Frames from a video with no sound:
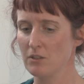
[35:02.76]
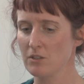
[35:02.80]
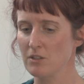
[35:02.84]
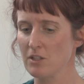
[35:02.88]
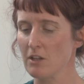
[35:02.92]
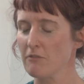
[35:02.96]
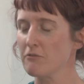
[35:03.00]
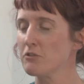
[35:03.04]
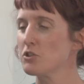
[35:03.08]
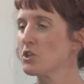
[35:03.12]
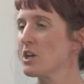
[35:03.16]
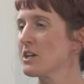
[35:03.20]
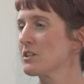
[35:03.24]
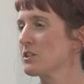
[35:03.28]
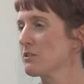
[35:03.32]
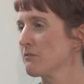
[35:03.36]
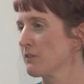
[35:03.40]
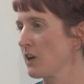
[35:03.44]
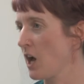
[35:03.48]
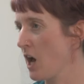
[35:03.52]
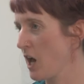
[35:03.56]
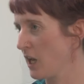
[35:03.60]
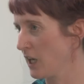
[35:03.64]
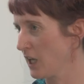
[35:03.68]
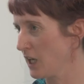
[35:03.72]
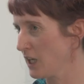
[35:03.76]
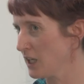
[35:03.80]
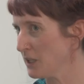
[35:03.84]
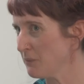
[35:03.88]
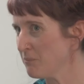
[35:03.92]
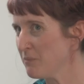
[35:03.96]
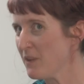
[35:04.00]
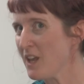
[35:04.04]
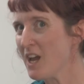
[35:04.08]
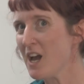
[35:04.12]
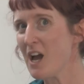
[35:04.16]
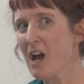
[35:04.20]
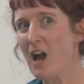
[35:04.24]
suffragettes of colour,
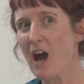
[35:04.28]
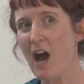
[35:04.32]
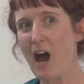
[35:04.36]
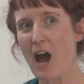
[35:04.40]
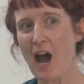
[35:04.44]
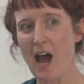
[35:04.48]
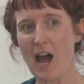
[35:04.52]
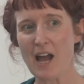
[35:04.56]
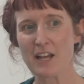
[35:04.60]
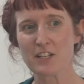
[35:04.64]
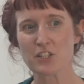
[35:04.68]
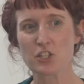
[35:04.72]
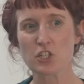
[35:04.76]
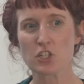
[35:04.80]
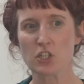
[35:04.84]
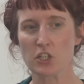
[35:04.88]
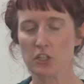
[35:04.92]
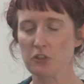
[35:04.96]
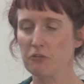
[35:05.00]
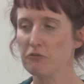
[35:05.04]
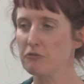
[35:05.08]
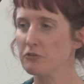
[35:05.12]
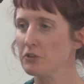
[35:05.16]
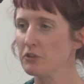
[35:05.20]
and she